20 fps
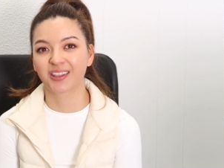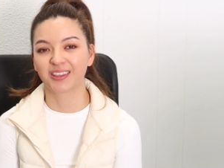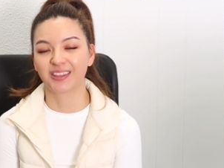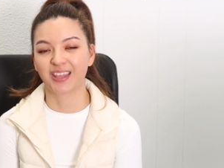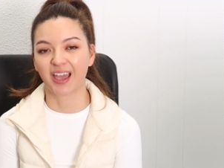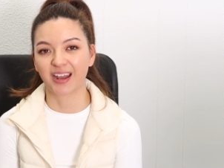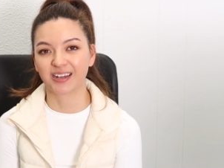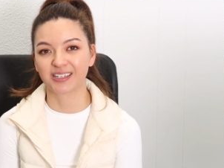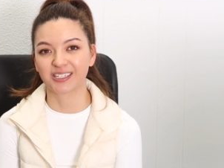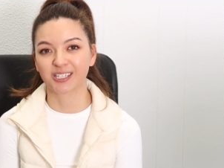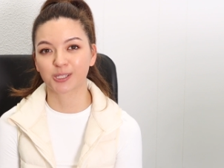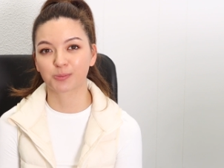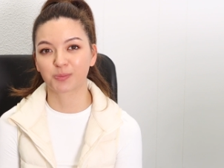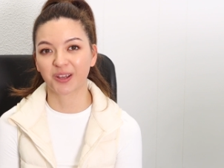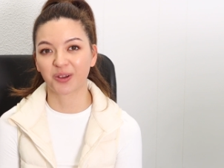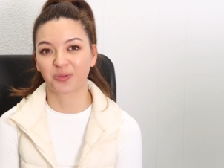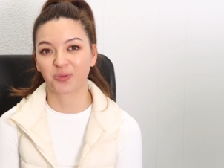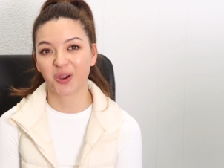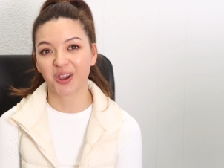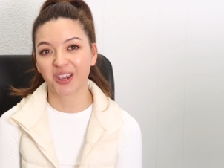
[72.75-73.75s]
that
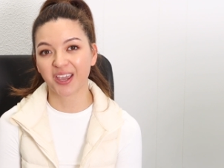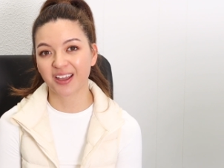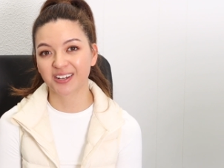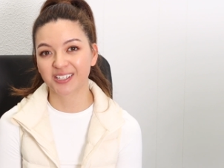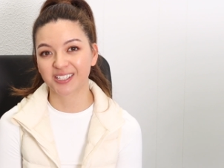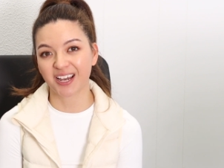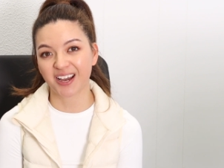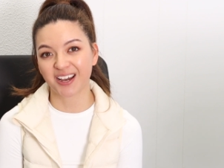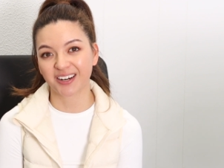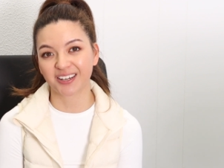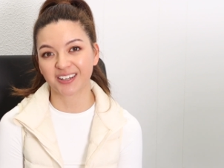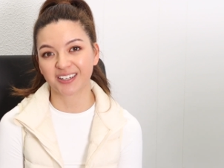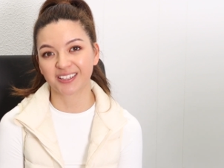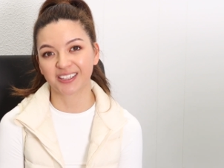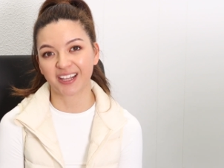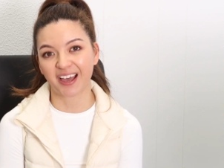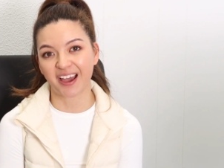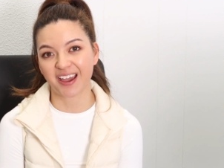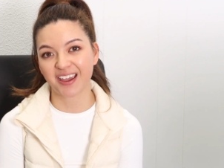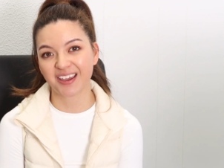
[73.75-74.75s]
display workout data
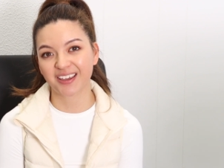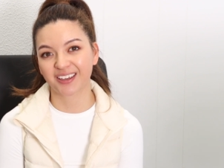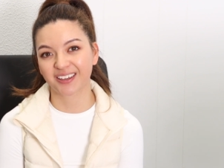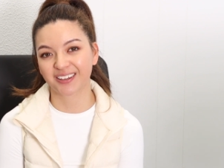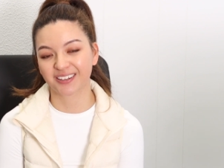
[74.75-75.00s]
like